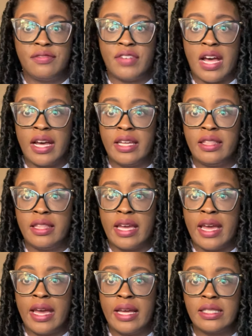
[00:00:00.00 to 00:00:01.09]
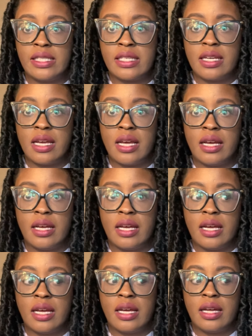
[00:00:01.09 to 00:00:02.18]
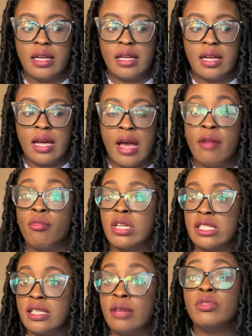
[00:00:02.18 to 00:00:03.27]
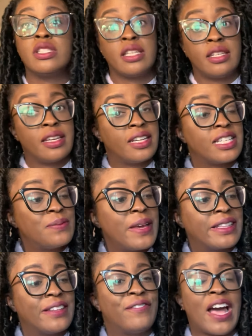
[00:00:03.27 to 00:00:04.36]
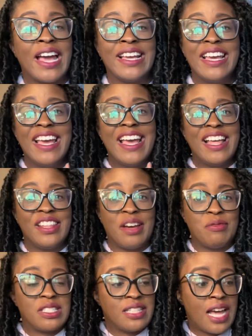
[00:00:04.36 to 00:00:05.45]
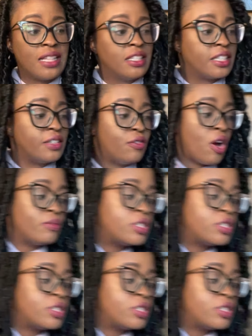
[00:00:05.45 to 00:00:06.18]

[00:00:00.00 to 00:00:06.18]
find that I was, it was an unexpected find that I was not looking for. I'm